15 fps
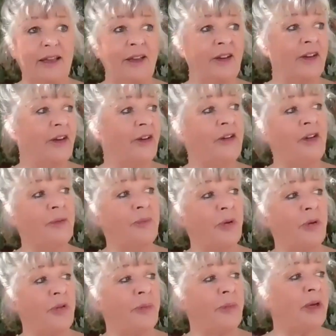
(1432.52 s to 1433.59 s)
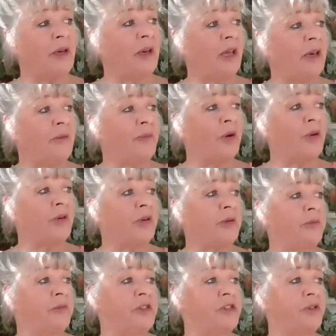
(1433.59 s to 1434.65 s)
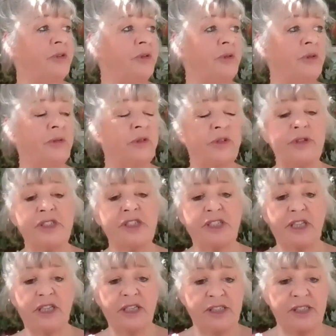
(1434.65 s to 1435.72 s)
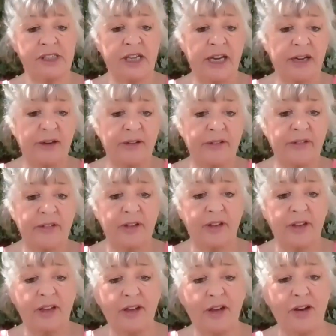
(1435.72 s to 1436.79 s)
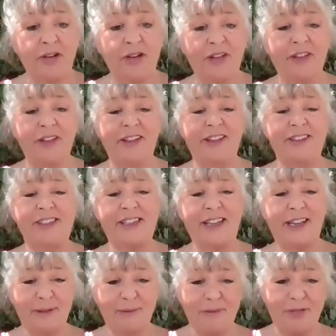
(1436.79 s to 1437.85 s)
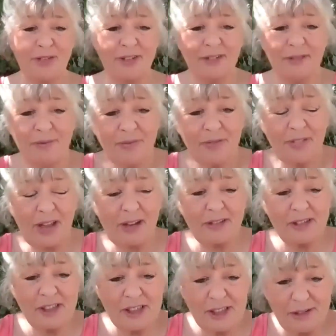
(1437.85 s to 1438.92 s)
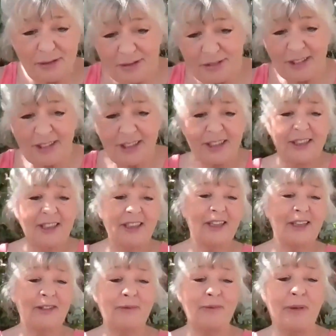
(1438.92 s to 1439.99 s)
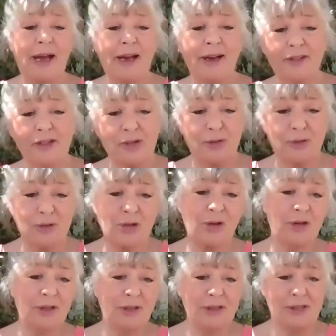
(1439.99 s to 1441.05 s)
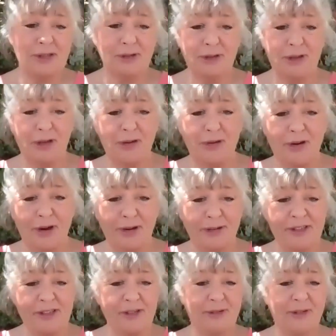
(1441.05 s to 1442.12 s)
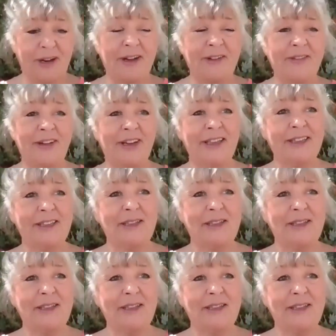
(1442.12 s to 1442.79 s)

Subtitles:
and you put them in Bonhams or Christie's now, and sell them for thousands of pounds or dollars or euros or whatever,